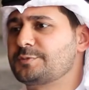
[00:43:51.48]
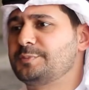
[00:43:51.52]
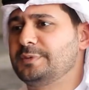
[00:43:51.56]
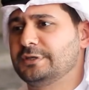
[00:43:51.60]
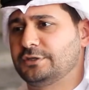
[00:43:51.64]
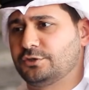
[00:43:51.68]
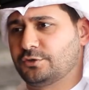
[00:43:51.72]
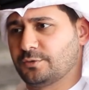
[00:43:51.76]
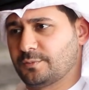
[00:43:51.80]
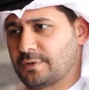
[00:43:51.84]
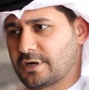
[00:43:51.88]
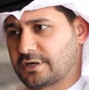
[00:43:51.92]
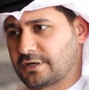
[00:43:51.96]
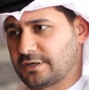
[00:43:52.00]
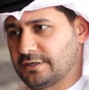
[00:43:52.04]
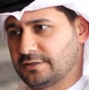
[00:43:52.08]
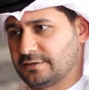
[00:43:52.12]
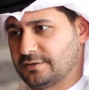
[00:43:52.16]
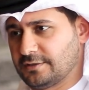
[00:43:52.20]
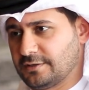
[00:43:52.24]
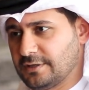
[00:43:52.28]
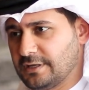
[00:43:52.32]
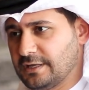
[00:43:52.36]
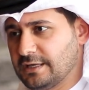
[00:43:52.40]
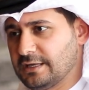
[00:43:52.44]
speed to
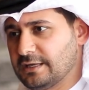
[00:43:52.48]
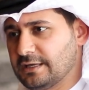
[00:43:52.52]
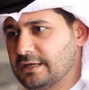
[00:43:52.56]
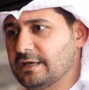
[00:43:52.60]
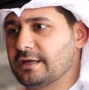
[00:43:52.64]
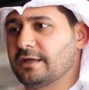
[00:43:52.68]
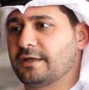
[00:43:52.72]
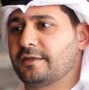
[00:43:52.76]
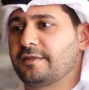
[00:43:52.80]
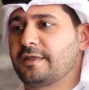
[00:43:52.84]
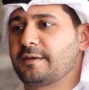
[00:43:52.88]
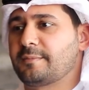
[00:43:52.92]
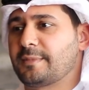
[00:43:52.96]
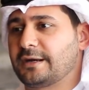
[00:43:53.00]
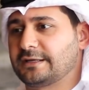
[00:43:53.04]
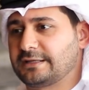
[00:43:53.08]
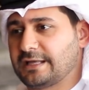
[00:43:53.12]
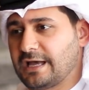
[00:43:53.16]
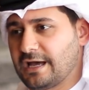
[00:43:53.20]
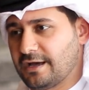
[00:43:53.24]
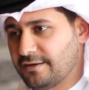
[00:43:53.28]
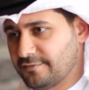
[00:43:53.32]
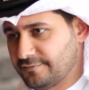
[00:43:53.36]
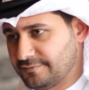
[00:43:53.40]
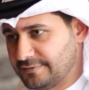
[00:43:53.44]
market. They
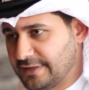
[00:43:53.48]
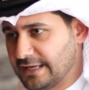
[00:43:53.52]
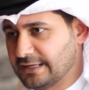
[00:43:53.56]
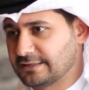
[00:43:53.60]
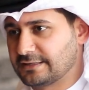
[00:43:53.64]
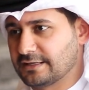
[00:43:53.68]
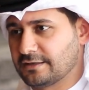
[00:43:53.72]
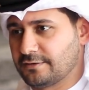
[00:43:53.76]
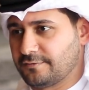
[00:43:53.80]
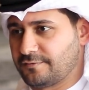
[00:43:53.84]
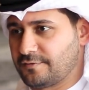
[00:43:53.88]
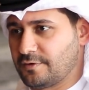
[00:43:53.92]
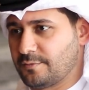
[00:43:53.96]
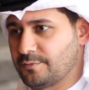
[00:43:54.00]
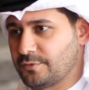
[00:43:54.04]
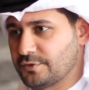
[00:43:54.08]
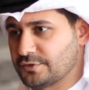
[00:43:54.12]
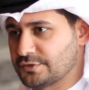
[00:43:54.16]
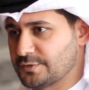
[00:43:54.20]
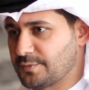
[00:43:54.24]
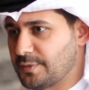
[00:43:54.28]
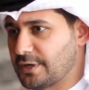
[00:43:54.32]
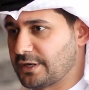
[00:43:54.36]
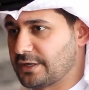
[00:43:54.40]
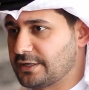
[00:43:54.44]
might have data from
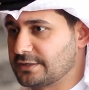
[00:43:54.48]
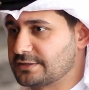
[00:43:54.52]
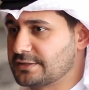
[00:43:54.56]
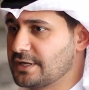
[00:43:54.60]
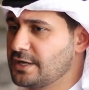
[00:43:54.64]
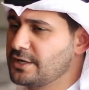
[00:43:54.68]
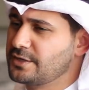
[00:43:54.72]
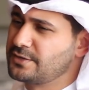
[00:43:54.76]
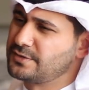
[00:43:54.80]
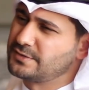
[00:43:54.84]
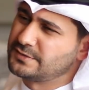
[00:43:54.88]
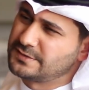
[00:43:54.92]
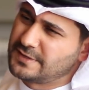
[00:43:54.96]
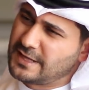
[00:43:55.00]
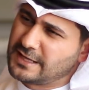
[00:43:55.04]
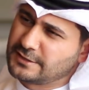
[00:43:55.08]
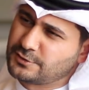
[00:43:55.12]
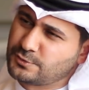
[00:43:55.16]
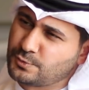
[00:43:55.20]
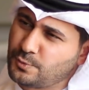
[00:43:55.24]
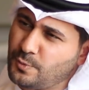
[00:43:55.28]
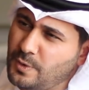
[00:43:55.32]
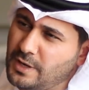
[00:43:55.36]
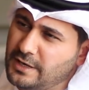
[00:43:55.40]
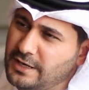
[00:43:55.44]
those markets. So
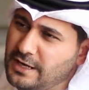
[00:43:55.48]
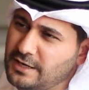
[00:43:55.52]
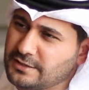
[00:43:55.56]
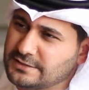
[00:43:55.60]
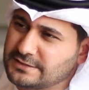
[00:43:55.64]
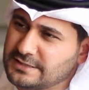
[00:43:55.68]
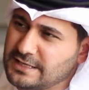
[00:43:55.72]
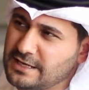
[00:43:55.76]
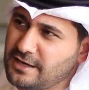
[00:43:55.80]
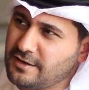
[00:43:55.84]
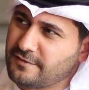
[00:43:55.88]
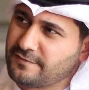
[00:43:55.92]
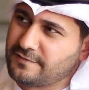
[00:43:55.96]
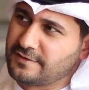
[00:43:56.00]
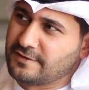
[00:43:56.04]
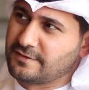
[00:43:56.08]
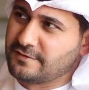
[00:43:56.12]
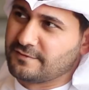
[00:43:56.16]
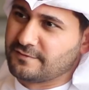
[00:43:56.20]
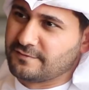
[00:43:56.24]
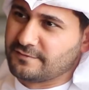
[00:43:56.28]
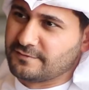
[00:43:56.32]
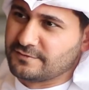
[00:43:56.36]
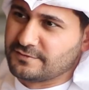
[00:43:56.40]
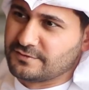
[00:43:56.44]
that's one, I'd say, of
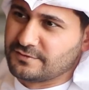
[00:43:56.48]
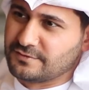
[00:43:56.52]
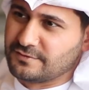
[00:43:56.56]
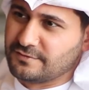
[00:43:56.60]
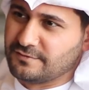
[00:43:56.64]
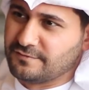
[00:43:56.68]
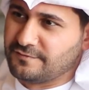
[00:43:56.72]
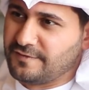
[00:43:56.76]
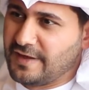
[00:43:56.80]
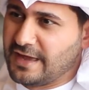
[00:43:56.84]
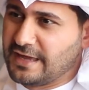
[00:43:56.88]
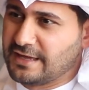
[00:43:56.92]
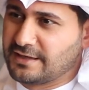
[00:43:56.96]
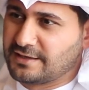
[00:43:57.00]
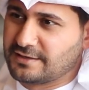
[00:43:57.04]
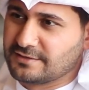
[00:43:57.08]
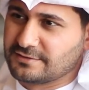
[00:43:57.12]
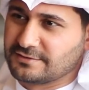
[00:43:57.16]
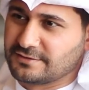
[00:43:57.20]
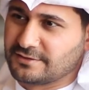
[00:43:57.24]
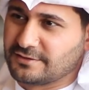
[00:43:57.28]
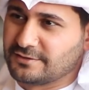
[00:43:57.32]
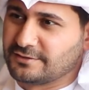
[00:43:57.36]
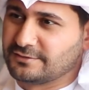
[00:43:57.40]
the vague,